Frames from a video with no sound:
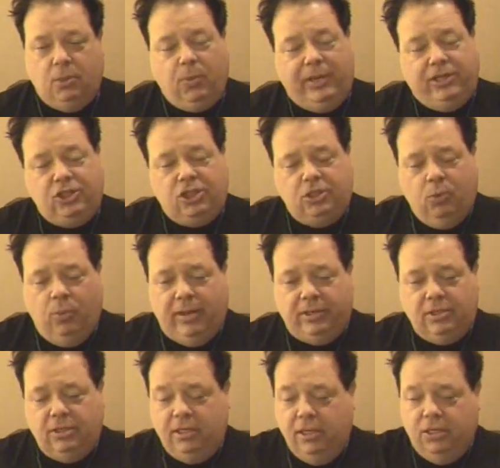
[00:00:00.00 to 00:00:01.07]
and we
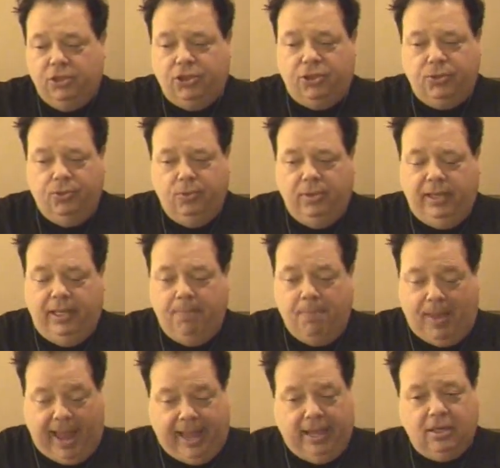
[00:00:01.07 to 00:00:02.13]
went to the
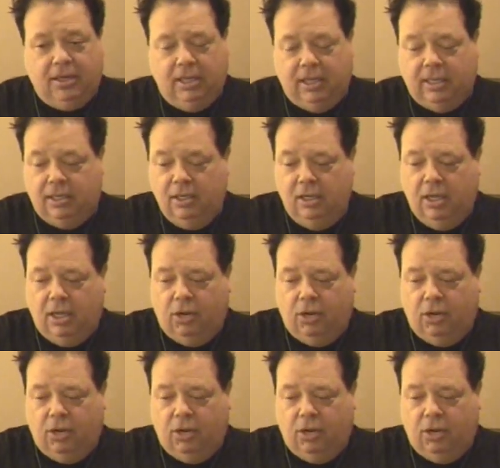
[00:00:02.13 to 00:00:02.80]
bank or